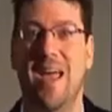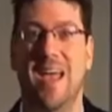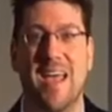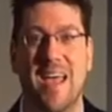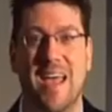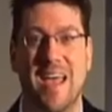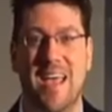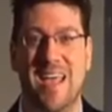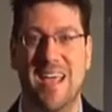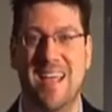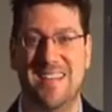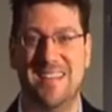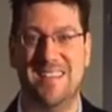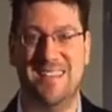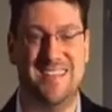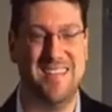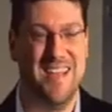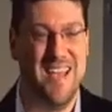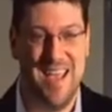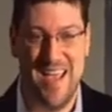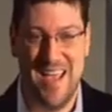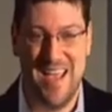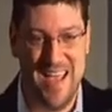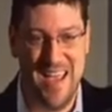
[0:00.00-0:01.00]
like you need a okay,
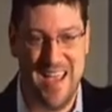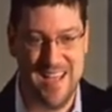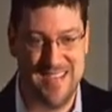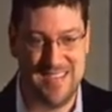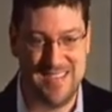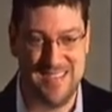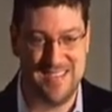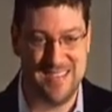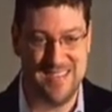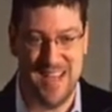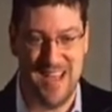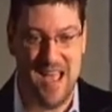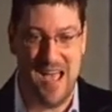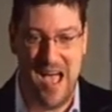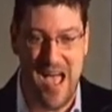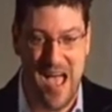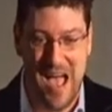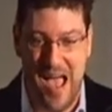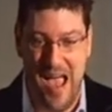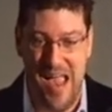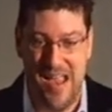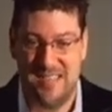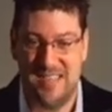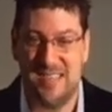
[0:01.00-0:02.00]
delay. Sure, a cold hard oh,
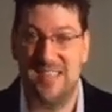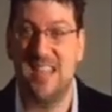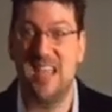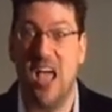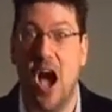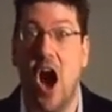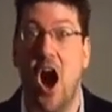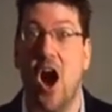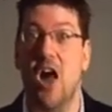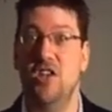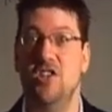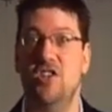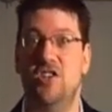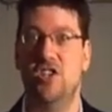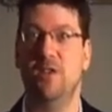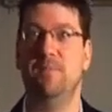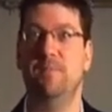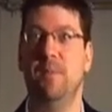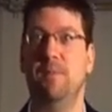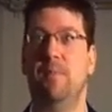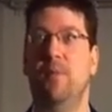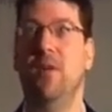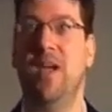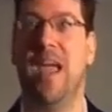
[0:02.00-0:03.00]
fact god. every studio has
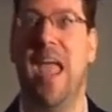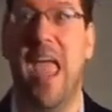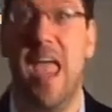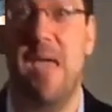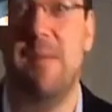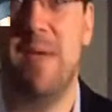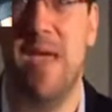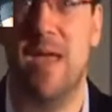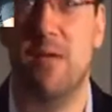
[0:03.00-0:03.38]
to face at some